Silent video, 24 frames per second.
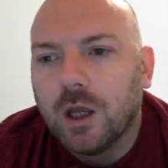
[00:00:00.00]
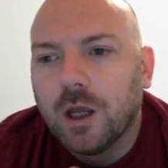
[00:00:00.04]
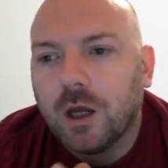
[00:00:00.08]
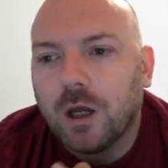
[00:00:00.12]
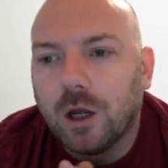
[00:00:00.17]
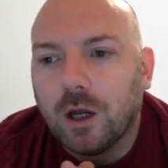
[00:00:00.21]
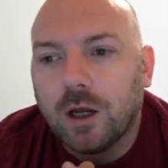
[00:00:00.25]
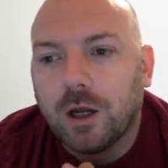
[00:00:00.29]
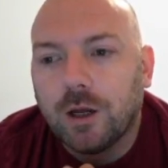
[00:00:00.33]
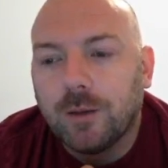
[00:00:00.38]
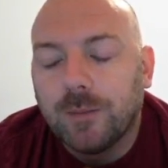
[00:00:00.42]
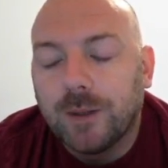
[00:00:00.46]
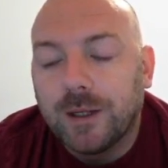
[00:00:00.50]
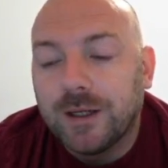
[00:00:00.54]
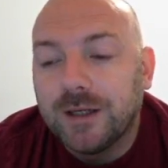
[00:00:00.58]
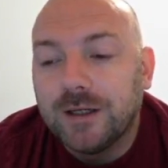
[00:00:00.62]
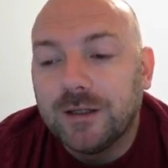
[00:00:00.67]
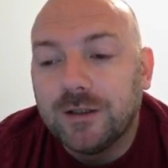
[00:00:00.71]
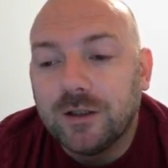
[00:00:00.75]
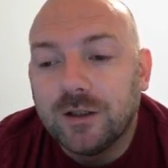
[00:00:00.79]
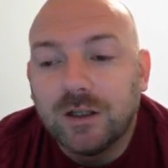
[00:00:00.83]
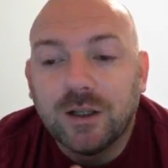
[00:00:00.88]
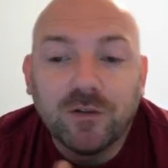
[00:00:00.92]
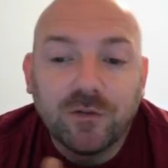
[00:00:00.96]

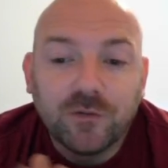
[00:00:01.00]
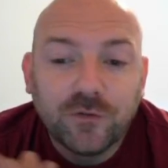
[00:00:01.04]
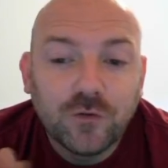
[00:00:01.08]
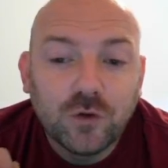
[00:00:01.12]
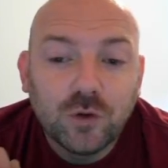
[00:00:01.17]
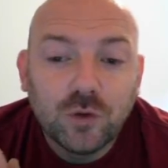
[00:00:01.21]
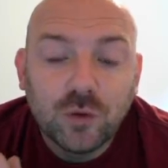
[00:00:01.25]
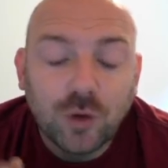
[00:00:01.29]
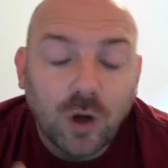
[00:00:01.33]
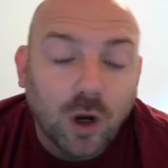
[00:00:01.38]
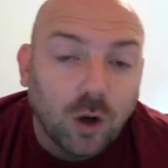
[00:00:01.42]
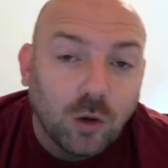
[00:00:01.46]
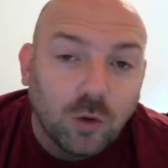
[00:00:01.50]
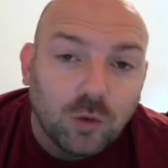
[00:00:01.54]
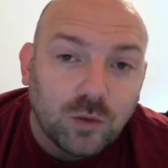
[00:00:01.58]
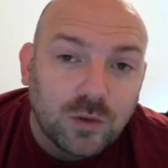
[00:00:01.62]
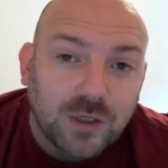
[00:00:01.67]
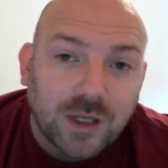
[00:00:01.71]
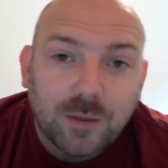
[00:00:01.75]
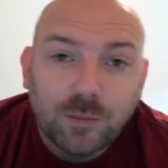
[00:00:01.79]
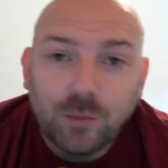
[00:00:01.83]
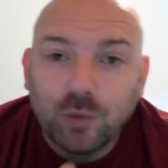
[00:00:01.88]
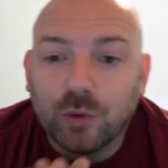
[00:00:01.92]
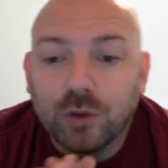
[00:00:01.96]
And if you hold
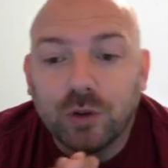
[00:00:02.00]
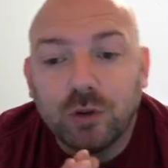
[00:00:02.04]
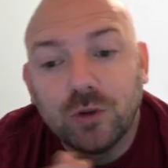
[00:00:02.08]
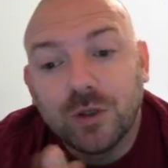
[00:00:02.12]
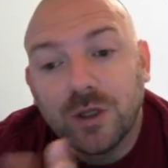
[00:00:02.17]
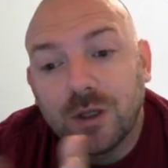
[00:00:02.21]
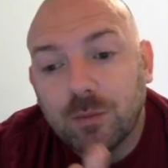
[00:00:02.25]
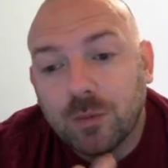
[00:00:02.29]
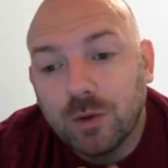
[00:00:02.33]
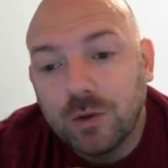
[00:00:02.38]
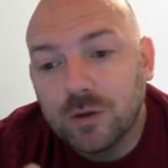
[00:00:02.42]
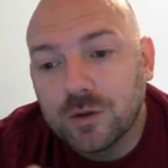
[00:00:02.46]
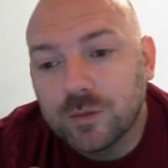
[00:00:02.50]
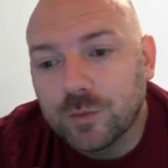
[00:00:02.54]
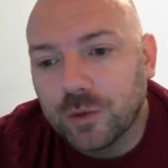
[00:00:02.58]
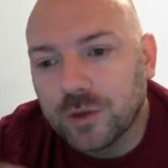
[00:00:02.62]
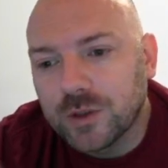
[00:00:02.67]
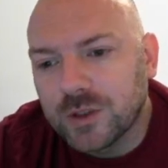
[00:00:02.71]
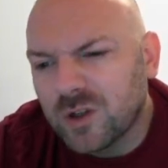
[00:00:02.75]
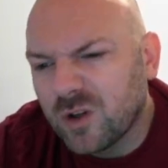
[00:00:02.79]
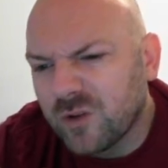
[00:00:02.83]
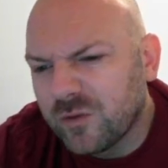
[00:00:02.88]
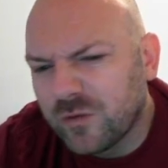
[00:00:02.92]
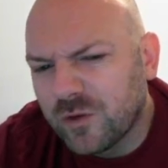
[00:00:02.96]
that point, you get bonus
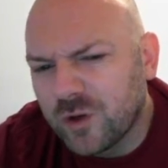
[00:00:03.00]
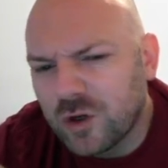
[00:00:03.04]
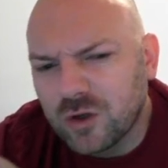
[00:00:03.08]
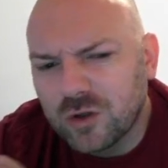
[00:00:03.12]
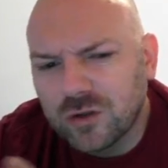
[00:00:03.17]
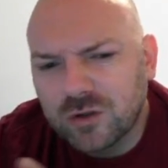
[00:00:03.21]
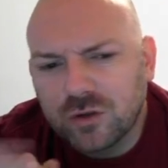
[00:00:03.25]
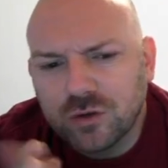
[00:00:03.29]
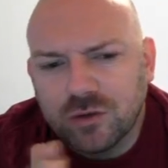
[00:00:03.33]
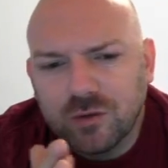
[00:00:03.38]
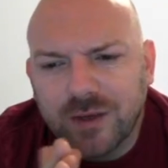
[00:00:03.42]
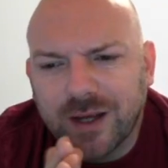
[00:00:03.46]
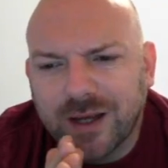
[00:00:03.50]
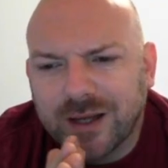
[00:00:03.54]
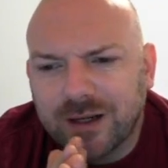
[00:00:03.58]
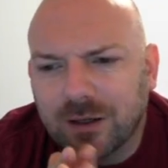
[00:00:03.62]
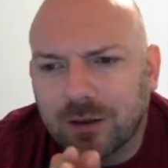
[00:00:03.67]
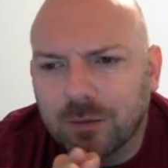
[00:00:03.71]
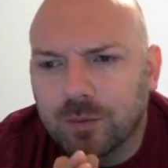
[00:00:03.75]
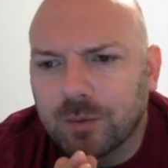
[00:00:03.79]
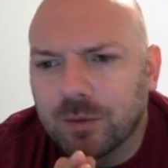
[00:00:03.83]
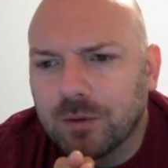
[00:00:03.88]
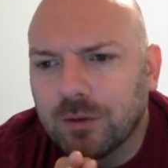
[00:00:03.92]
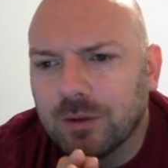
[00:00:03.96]
points. I forgot to add
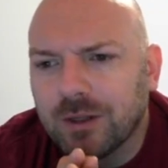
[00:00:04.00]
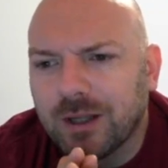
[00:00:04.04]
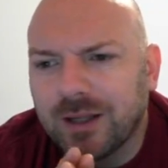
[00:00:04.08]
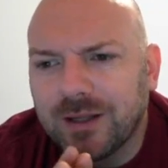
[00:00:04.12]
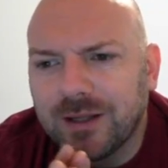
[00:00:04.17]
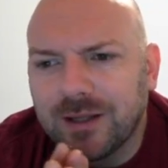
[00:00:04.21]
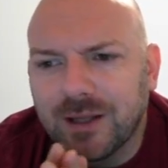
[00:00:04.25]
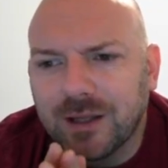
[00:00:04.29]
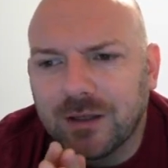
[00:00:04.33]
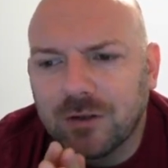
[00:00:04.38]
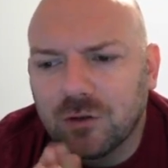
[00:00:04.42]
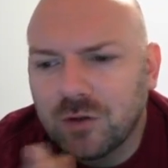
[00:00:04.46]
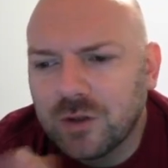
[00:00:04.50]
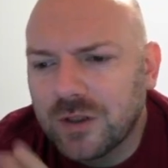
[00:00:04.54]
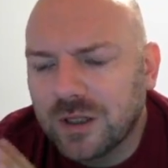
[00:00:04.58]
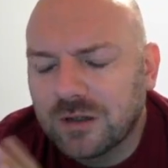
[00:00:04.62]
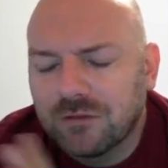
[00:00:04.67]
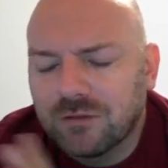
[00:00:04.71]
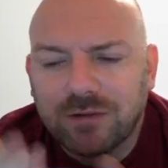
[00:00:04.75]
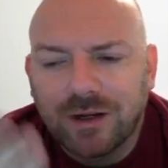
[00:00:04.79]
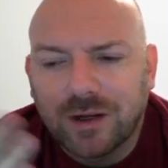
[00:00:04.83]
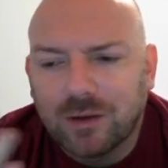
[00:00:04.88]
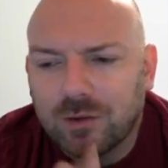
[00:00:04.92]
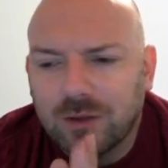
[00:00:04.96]
up at the end. You get a
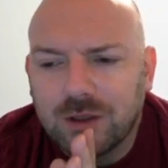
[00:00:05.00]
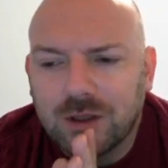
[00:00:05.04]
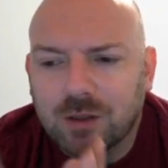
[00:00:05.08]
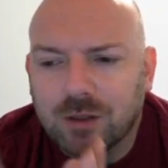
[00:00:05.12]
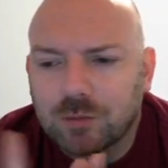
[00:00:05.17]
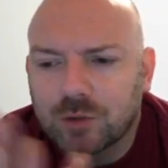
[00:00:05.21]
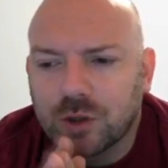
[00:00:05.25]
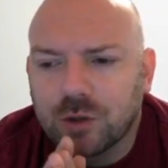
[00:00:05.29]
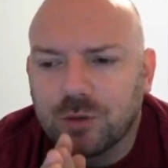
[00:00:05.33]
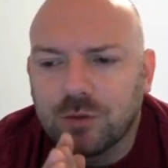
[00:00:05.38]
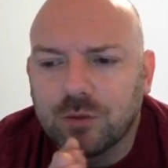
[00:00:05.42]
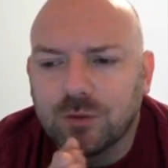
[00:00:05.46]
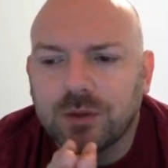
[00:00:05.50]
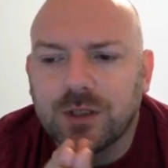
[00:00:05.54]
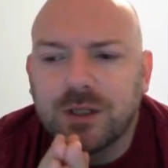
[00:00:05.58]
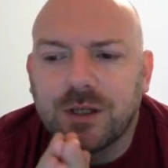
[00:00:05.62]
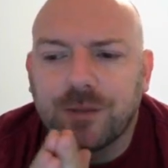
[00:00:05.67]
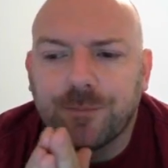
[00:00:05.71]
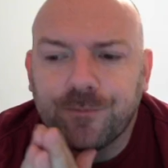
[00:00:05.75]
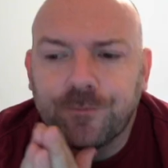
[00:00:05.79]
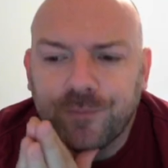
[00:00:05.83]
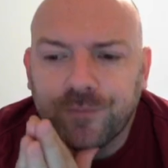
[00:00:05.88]
rounded up total at the end,